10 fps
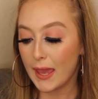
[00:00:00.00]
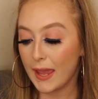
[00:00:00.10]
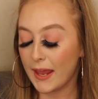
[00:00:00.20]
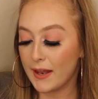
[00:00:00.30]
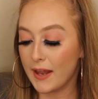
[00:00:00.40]

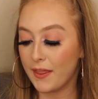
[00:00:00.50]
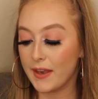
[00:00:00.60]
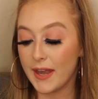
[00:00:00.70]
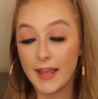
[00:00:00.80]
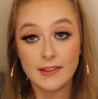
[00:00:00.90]
and then the
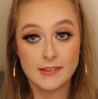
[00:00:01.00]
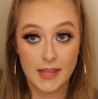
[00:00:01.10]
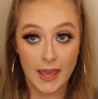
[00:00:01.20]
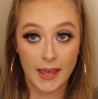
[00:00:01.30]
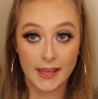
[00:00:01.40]
next
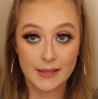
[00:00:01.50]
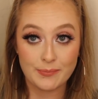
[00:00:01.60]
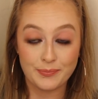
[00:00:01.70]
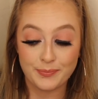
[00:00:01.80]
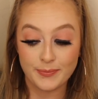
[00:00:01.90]
day
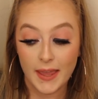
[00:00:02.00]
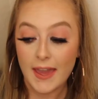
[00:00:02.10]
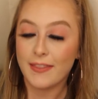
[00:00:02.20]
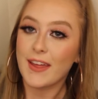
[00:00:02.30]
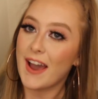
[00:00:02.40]

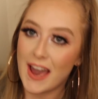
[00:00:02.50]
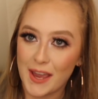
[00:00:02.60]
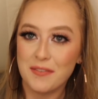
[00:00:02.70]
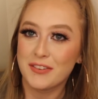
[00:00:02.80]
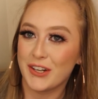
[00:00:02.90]
the
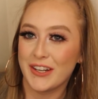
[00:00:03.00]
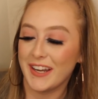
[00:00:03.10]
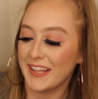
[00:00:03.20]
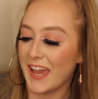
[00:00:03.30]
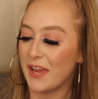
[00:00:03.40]
hive
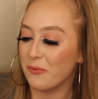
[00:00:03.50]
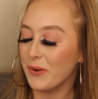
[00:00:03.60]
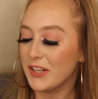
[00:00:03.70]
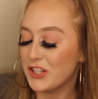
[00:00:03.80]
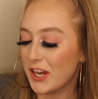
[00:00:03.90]
started again,
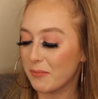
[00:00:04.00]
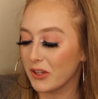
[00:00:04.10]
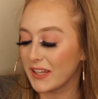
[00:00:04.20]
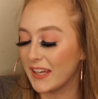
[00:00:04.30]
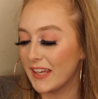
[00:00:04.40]
which I'm
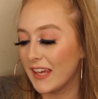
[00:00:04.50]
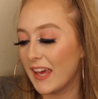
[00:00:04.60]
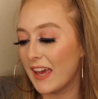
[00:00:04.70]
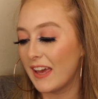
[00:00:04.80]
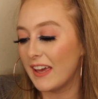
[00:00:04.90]
looking,
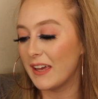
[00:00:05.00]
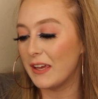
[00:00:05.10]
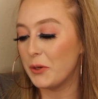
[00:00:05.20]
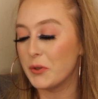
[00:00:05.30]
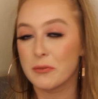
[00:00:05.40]

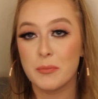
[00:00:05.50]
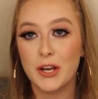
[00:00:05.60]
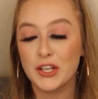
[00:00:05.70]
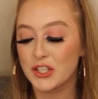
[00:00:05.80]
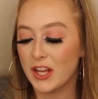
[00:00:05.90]
it was
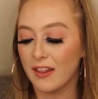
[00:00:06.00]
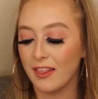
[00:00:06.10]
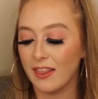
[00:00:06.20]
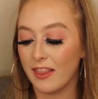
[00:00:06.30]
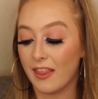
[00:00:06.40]
March
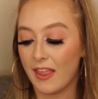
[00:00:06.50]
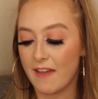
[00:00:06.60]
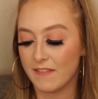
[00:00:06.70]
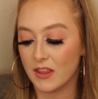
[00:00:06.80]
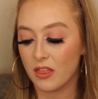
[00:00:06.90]

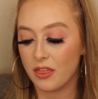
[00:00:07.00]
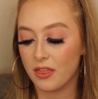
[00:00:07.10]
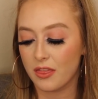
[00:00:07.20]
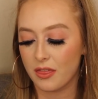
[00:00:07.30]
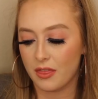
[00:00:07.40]

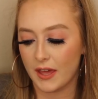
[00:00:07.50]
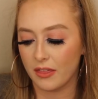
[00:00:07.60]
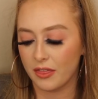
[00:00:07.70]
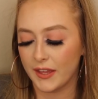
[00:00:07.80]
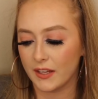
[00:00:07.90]
11th, I
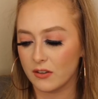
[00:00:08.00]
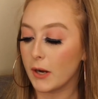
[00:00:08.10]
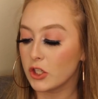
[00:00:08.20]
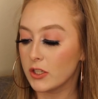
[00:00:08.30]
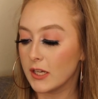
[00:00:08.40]
think.
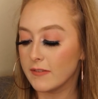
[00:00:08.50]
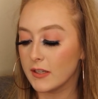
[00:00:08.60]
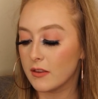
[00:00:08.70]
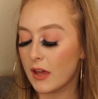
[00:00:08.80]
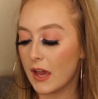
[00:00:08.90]
March
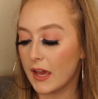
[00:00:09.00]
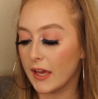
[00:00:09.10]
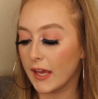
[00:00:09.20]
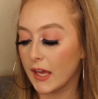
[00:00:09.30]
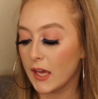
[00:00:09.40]
11th,
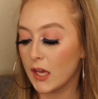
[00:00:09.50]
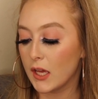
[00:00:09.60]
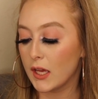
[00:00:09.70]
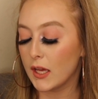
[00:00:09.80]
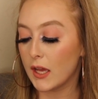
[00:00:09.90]
I
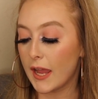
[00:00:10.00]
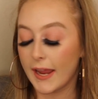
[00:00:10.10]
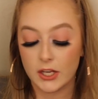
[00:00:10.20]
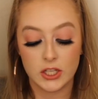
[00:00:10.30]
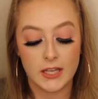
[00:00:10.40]

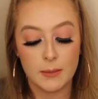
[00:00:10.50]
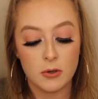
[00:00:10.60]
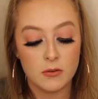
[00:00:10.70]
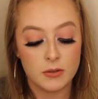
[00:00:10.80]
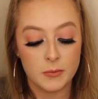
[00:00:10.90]
actually came
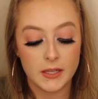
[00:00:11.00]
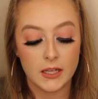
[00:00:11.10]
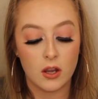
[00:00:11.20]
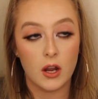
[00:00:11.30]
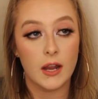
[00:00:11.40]
home from
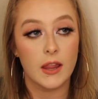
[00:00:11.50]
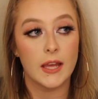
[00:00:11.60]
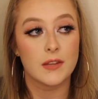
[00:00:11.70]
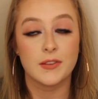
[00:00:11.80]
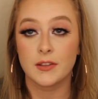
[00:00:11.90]
the ER at
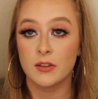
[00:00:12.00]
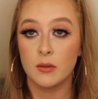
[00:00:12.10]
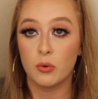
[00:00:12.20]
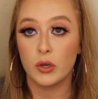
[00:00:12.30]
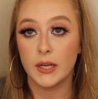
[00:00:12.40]
like 6 in
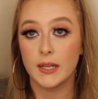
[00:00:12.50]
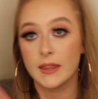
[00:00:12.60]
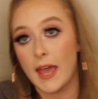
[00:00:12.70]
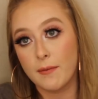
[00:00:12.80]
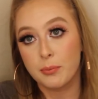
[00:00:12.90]
the
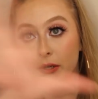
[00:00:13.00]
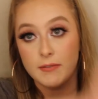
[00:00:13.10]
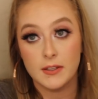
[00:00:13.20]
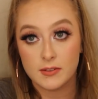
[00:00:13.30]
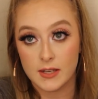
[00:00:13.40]
morning, that
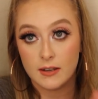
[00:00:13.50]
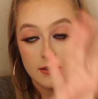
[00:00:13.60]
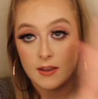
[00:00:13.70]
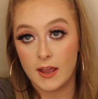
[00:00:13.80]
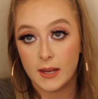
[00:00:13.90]
previous
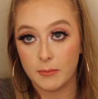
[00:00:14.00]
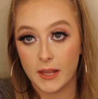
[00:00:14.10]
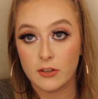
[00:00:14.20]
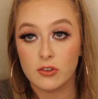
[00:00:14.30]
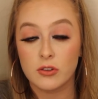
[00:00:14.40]
time
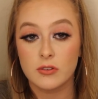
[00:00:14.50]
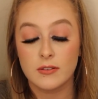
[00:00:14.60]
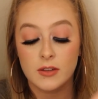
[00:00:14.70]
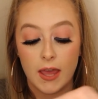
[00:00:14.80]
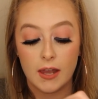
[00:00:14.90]
that I just
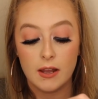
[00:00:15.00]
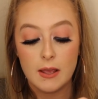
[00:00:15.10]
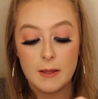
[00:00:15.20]
said.